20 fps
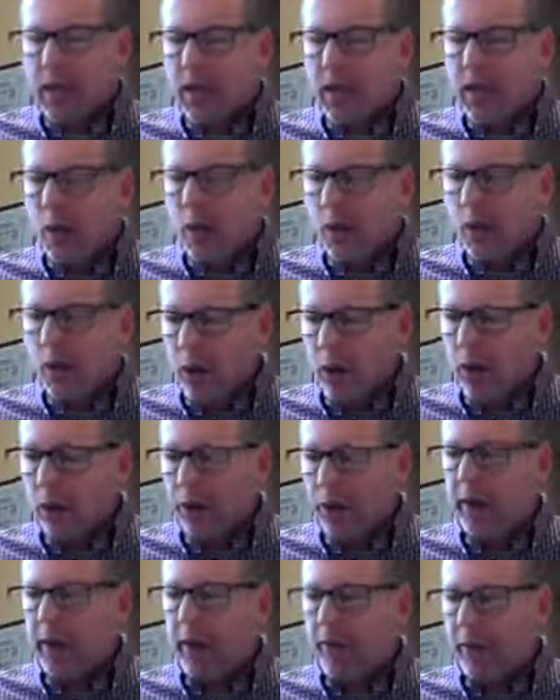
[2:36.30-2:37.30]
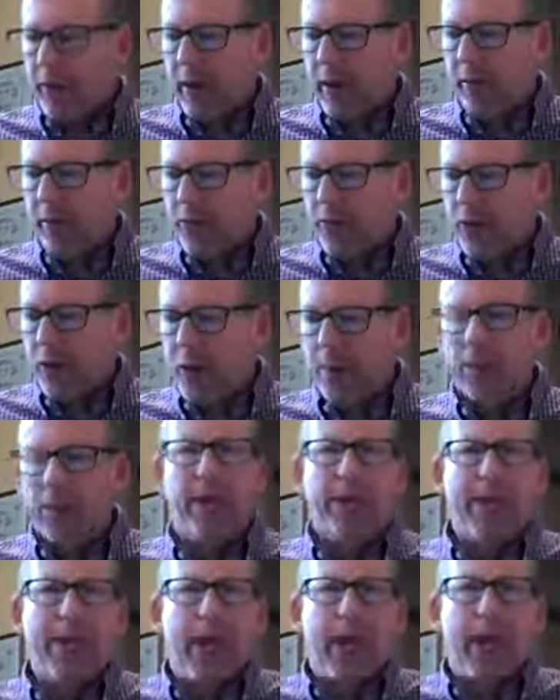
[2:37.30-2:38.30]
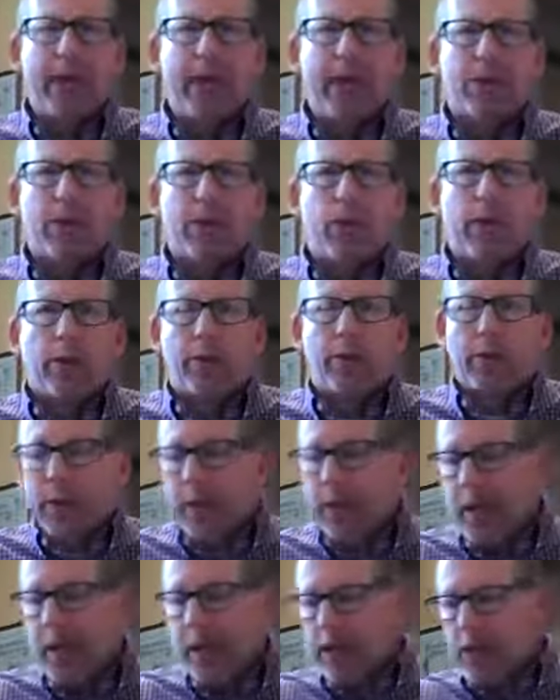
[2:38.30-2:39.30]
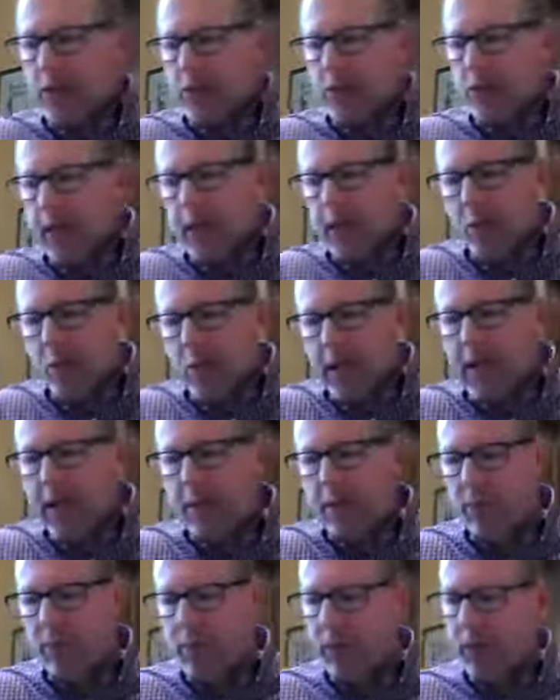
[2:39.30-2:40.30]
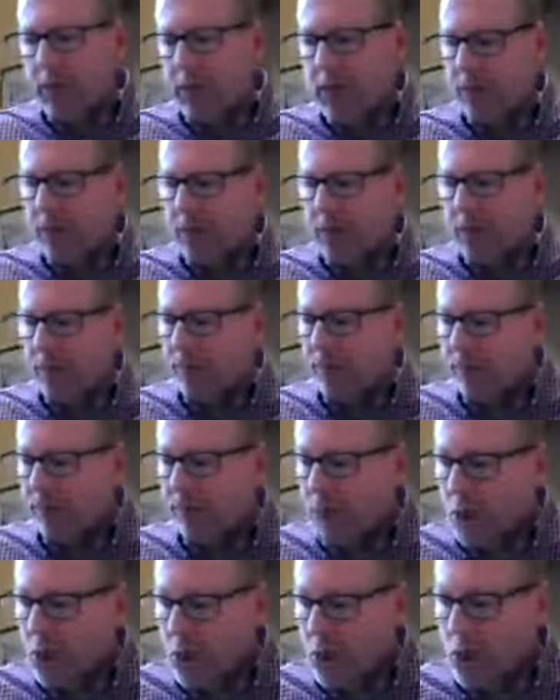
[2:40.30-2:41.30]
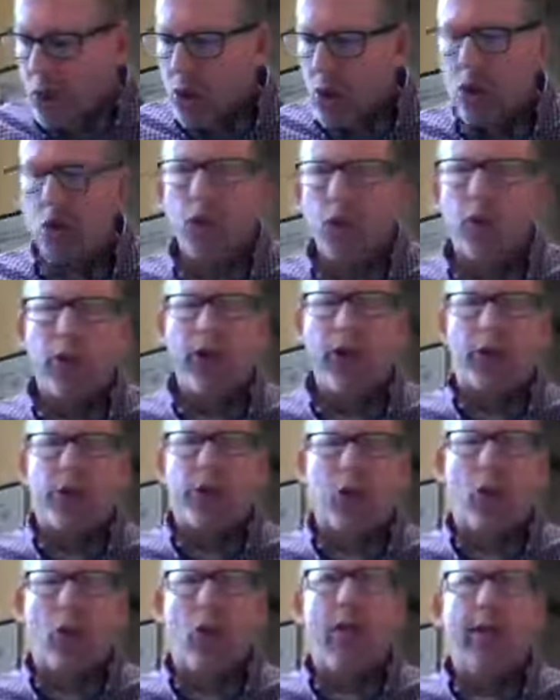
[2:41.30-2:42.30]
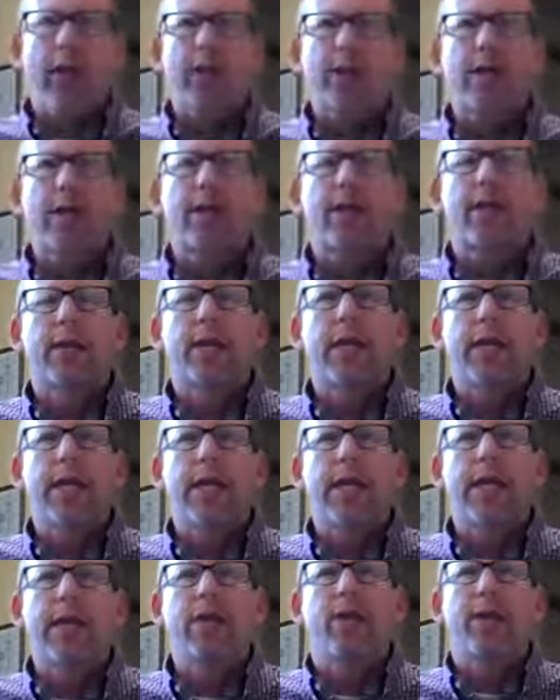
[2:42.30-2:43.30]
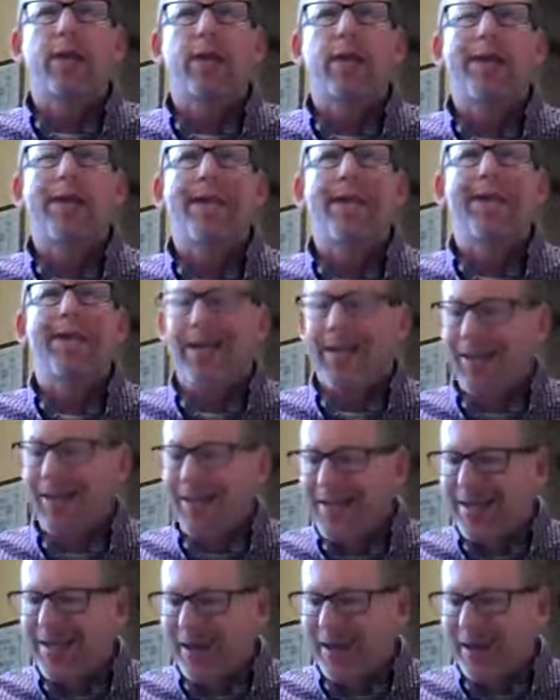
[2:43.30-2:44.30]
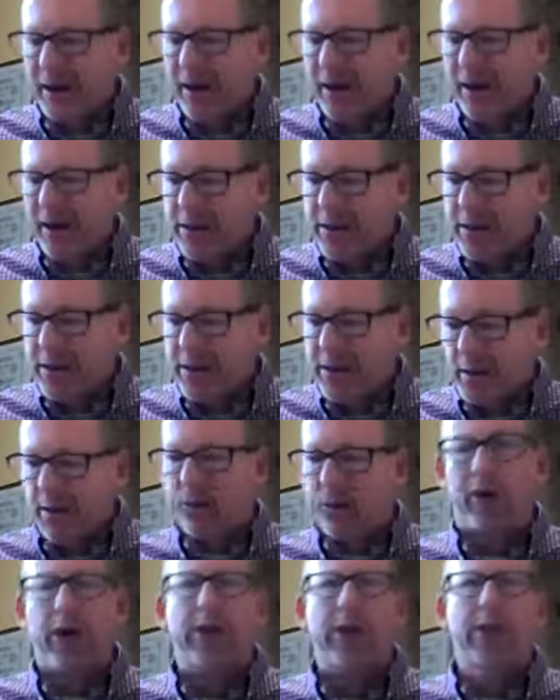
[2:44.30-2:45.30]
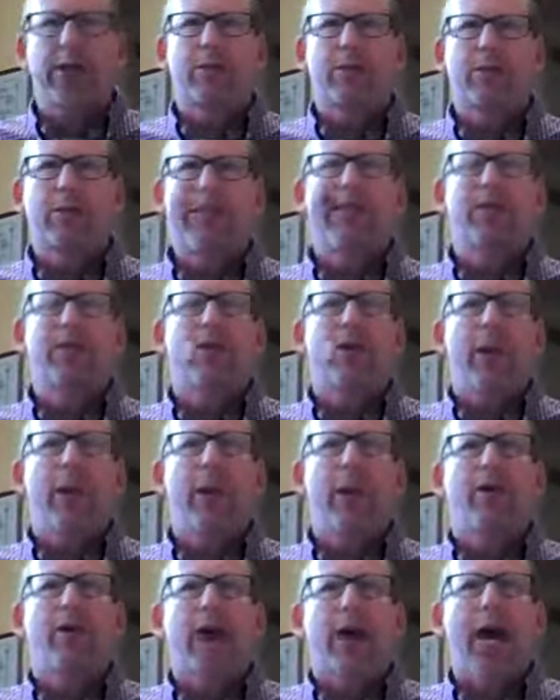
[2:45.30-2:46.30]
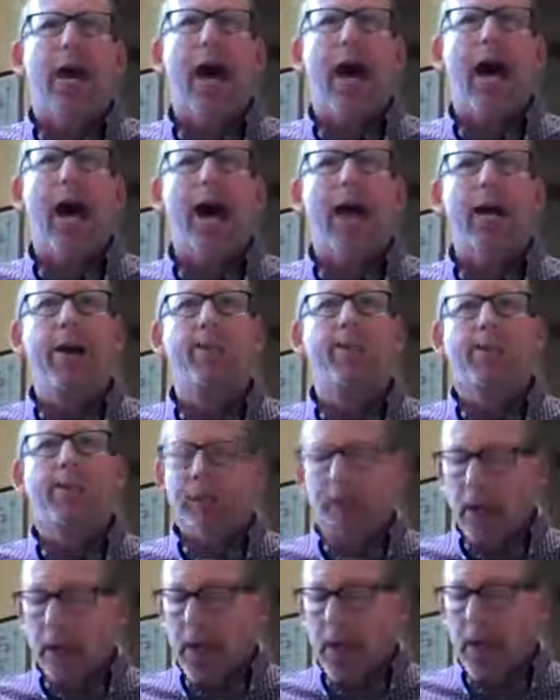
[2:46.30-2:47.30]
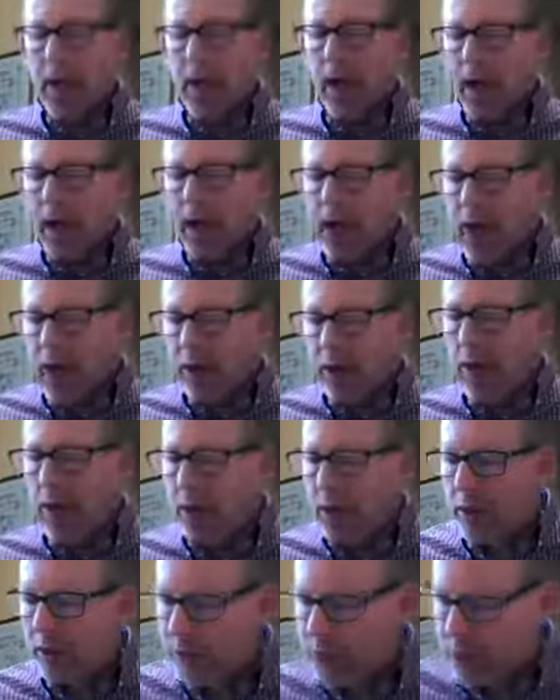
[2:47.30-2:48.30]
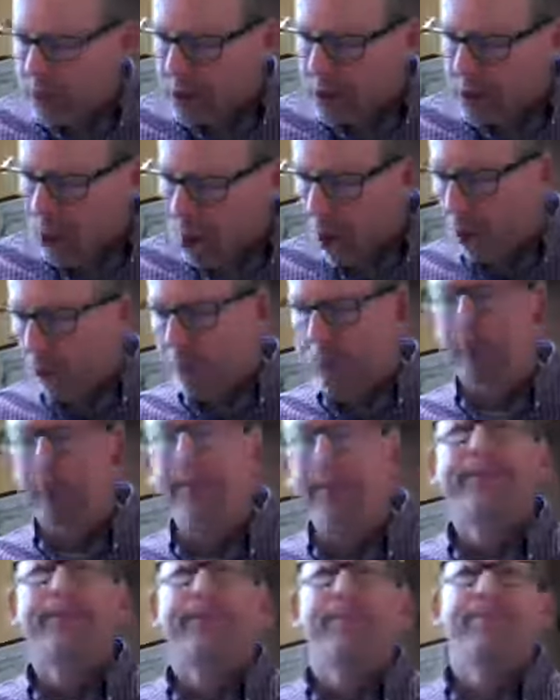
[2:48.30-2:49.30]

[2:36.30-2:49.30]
in a world of, of trouble. And yet, as we learned yesterday, we can be people who rejoice even in our sufferings because we have a God, a God who gives us hope.